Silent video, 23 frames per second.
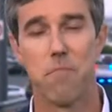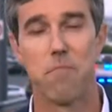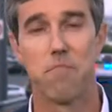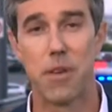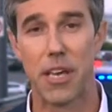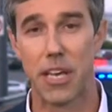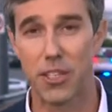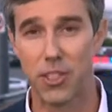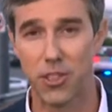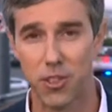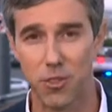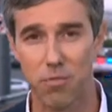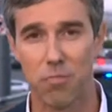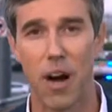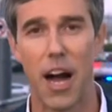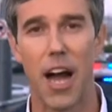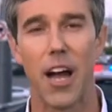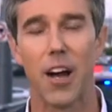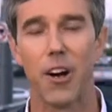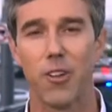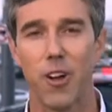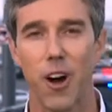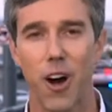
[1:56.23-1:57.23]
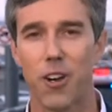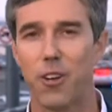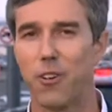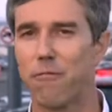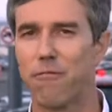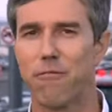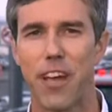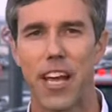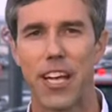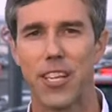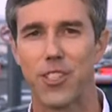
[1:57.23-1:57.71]
Big smile on
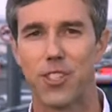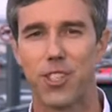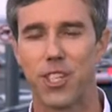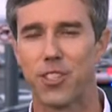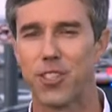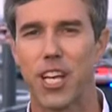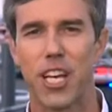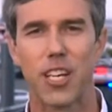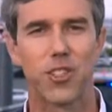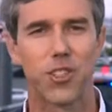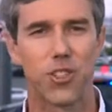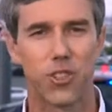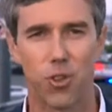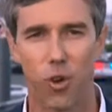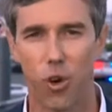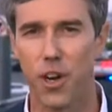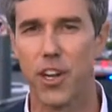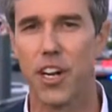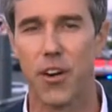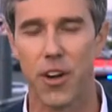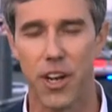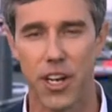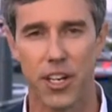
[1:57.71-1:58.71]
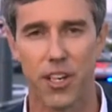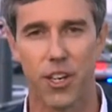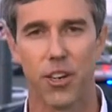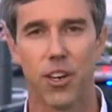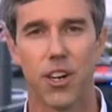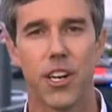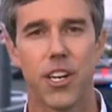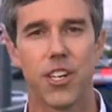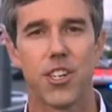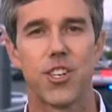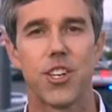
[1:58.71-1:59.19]
her face, just extraordinary
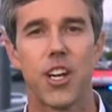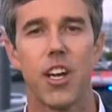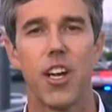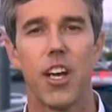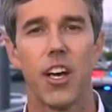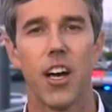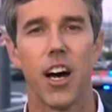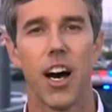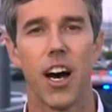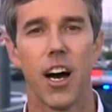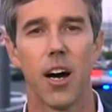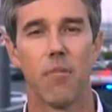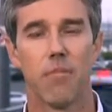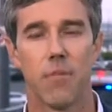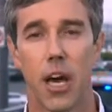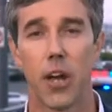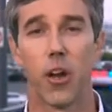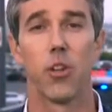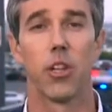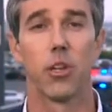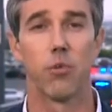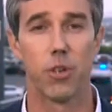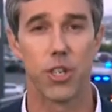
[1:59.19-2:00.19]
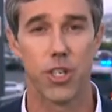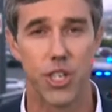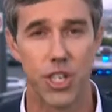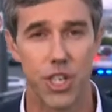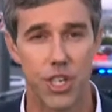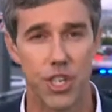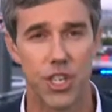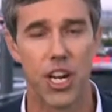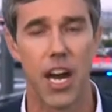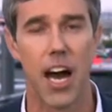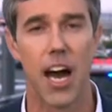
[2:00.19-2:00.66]
courage. Not only was she
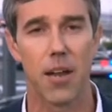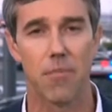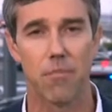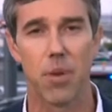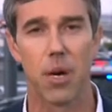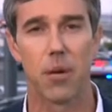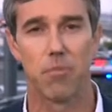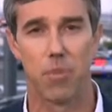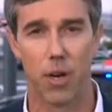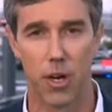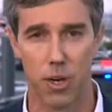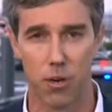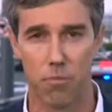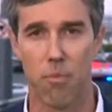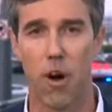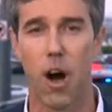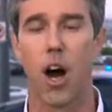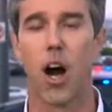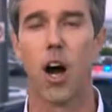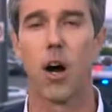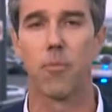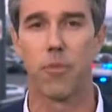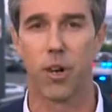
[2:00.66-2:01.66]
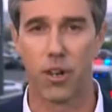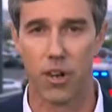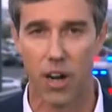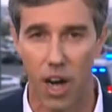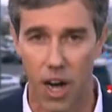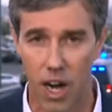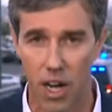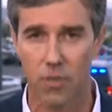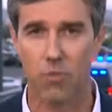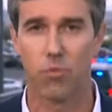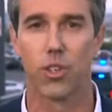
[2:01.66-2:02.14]
shot, but her mom, her
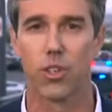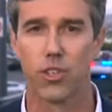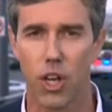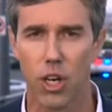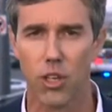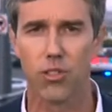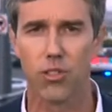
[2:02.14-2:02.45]
aunt was